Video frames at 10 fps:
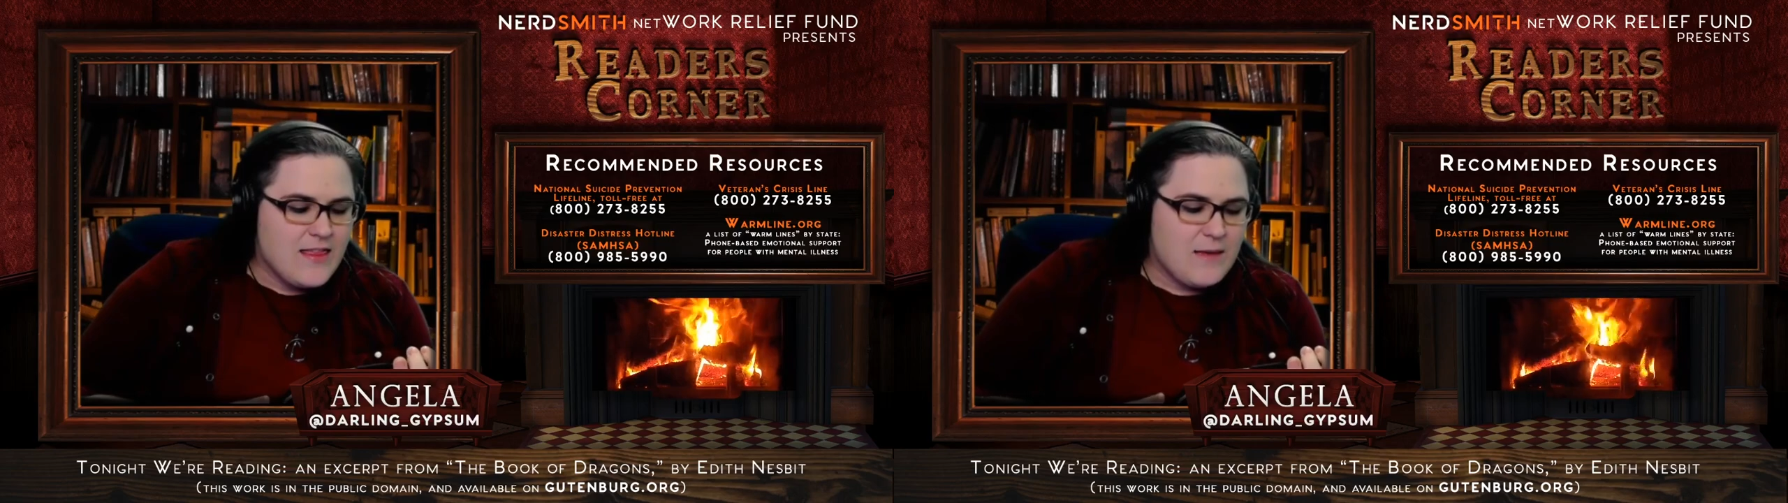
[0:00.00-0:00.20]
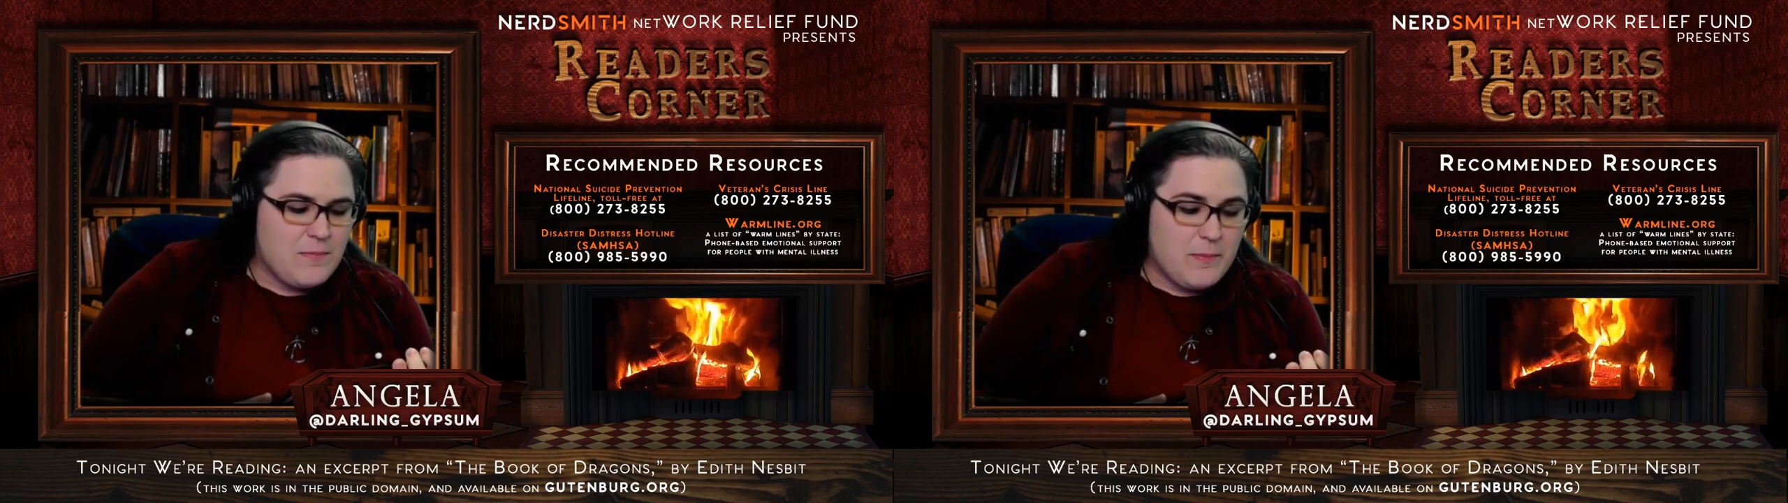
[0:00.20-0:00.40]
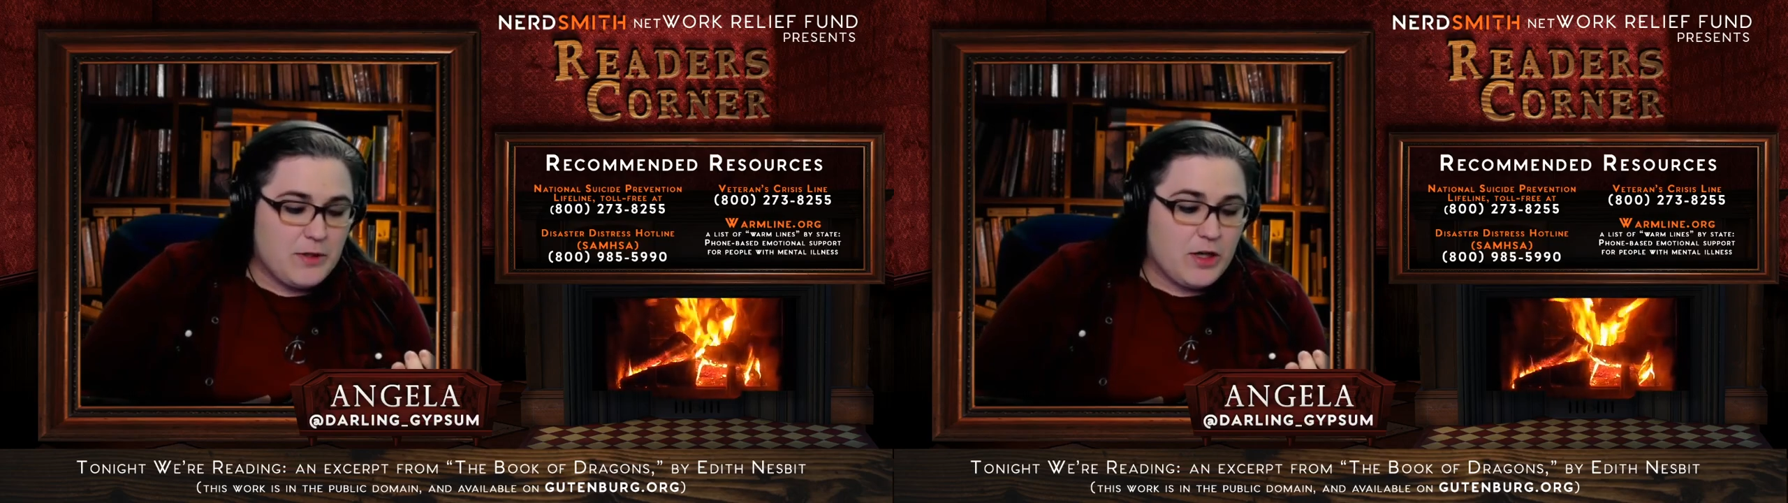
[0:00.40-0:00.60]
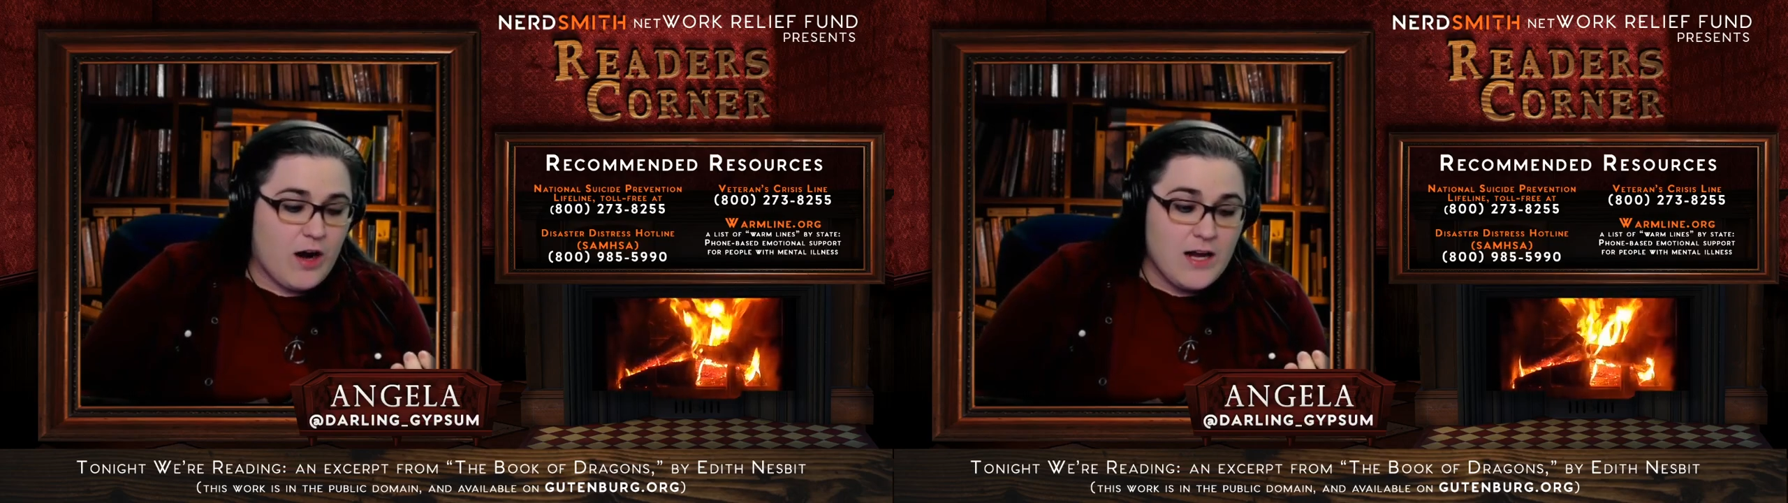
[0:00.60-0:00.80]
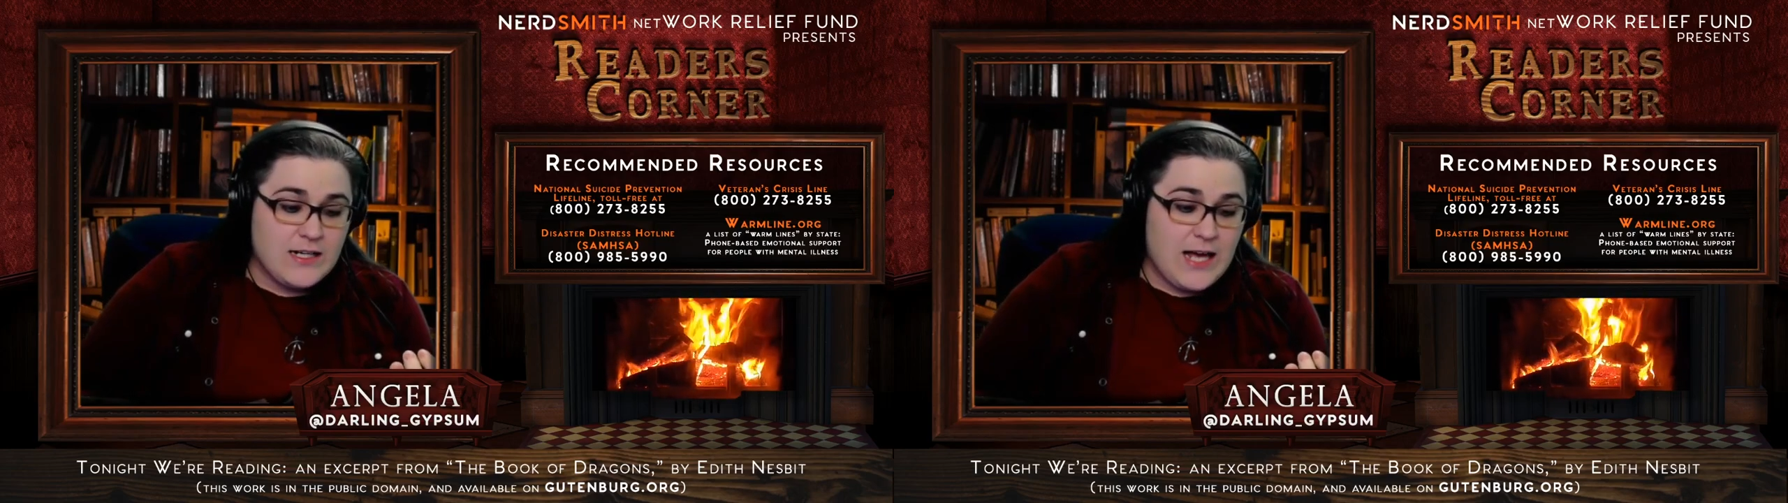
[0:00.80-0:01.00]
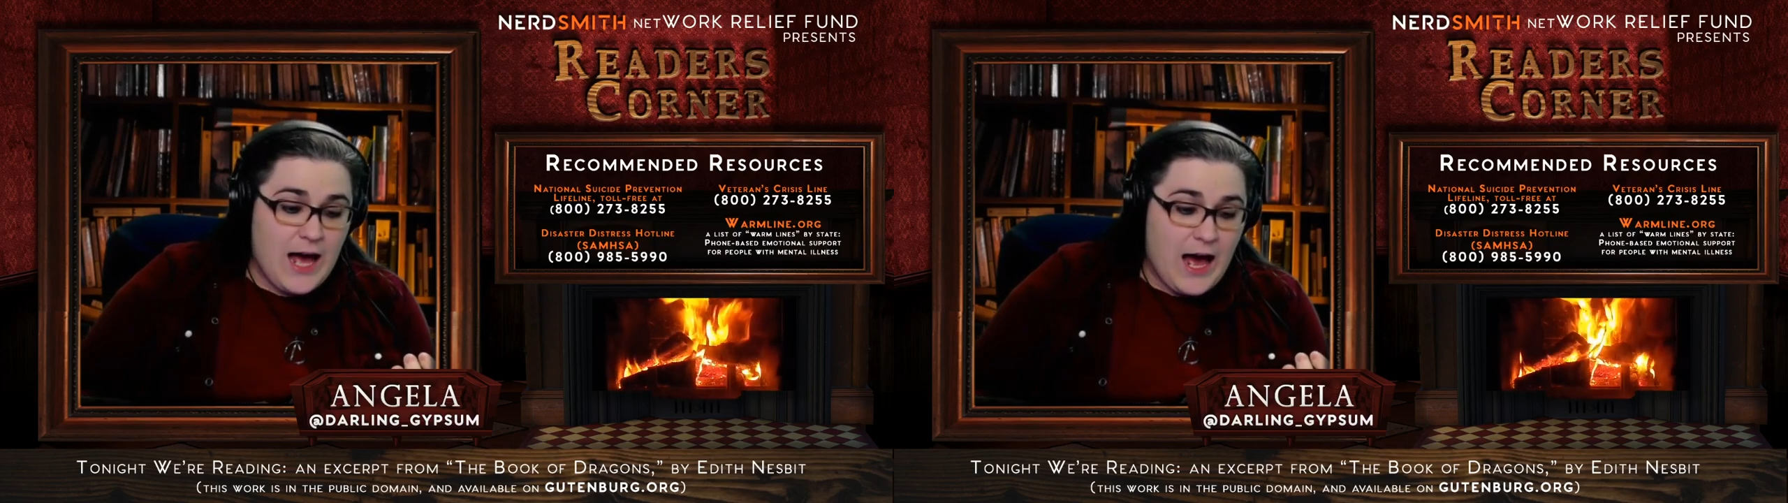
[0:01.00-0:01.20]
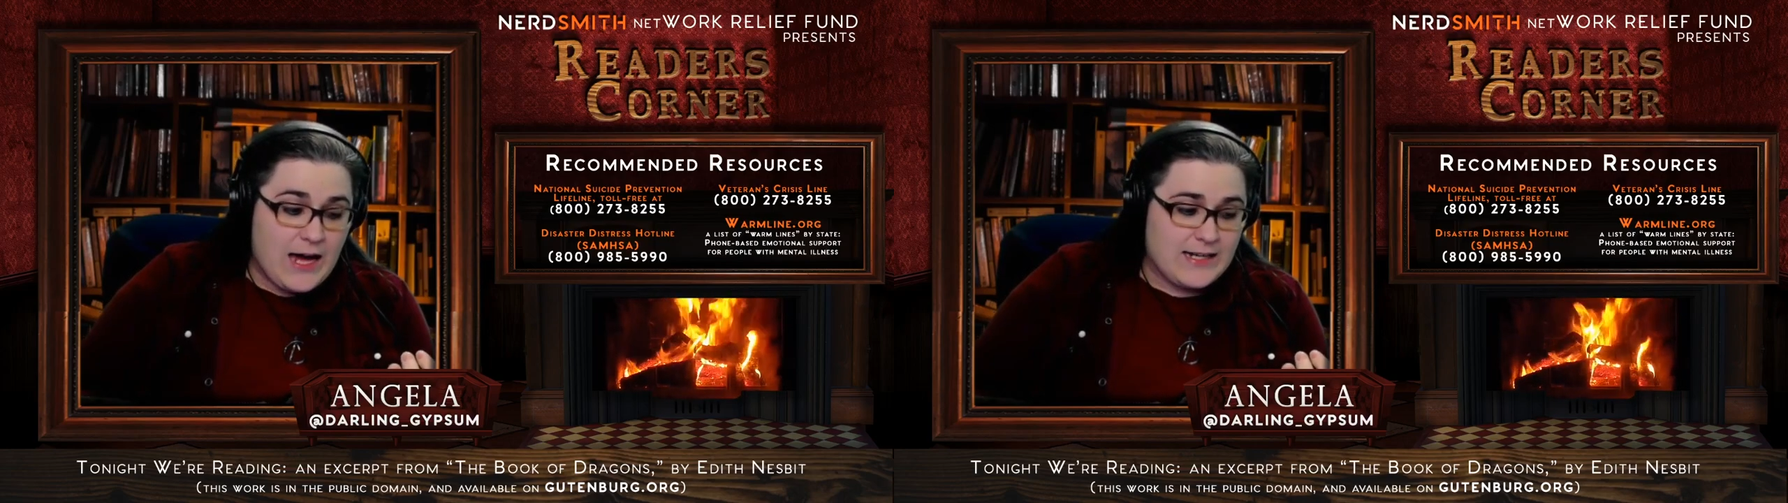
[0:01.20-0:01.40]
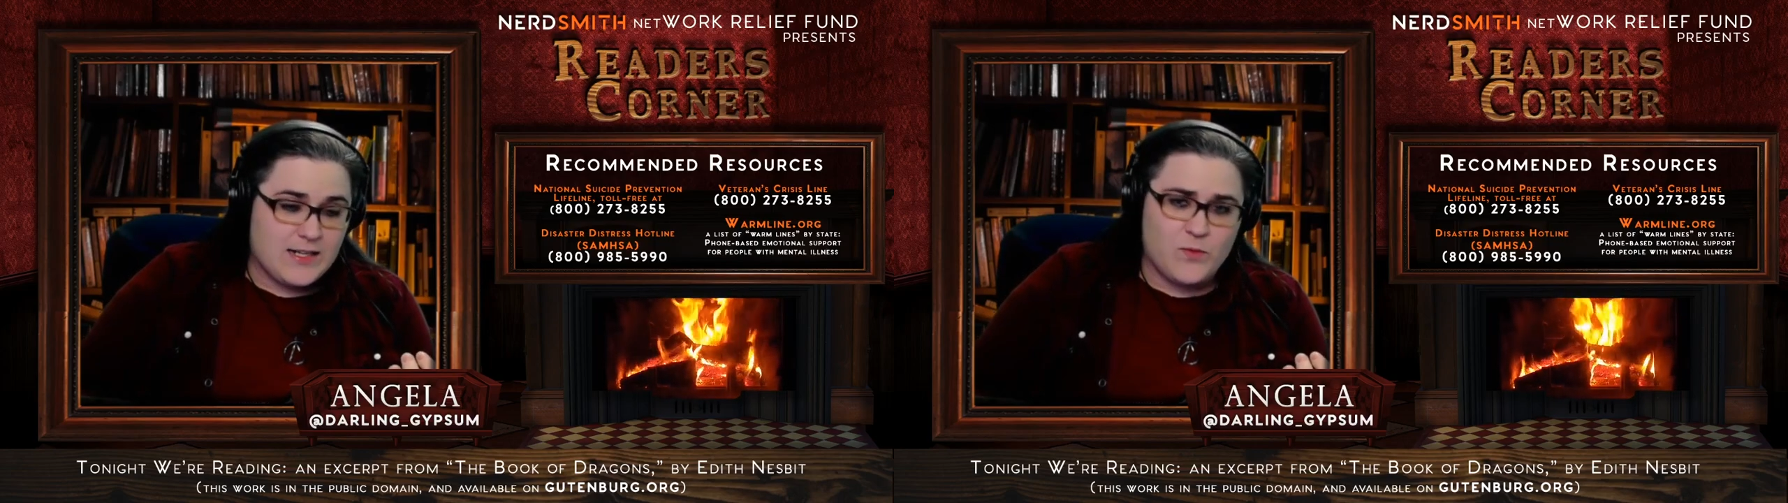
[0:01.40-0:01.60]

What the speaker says: that people are unkind